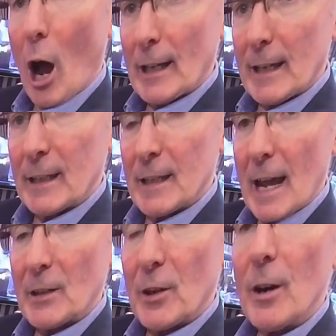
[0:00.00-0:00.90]
locking
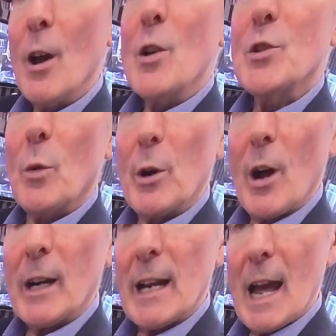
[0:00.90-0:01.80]
connector, so we're
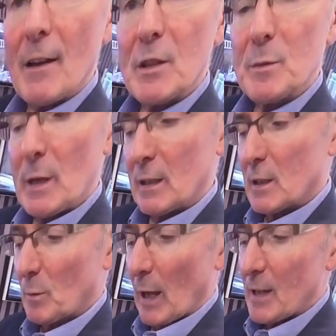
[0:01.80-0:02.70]
not going to have this being
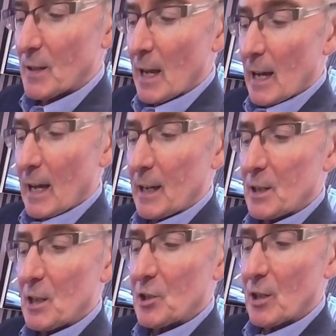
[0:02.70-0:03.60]
displaced. In
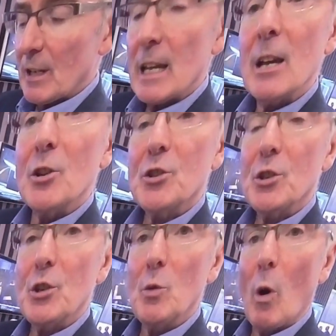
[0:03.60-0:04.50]
addition,
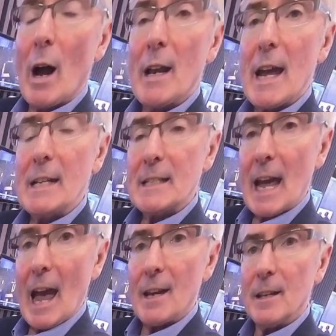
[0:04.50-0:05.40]
should you want a
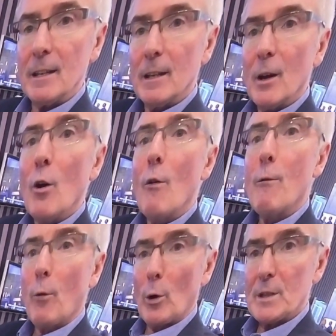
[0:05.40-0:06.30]
10,
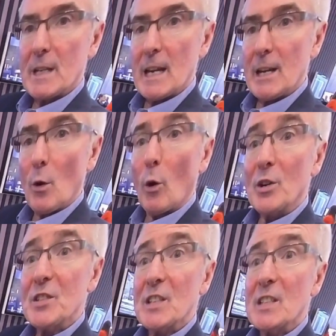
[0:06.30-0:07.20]
14, or
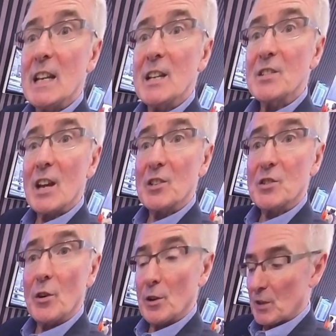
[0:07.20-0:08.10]
16-inch
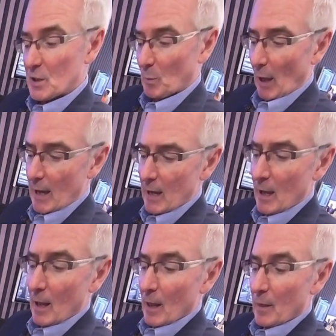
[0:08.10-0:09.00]
external display,
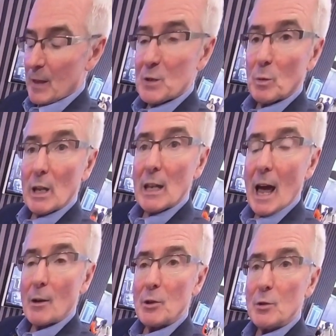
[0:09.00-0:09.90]
this will
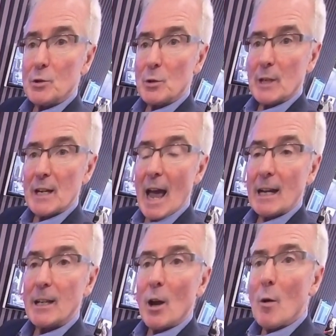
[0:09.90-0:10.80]
allow you to
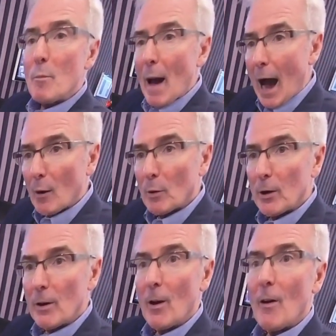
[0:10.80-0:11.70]
connect
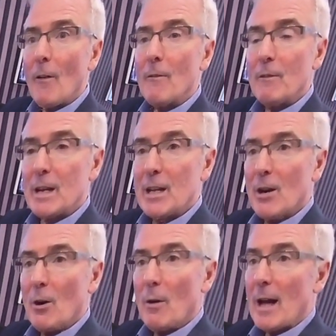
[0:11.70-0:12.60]
power,
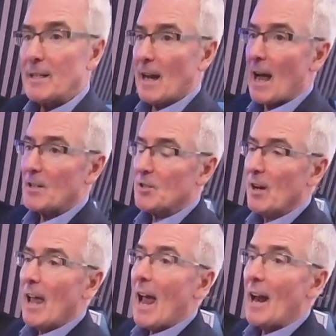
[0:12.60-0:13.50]
video, and touch.
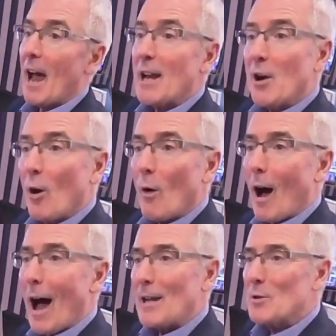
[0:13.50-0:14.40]
And I know,
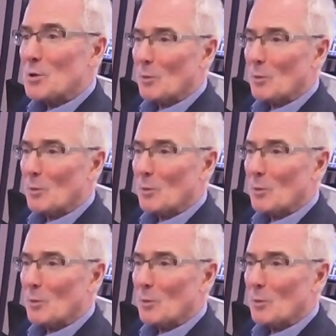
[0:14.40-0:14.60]
I used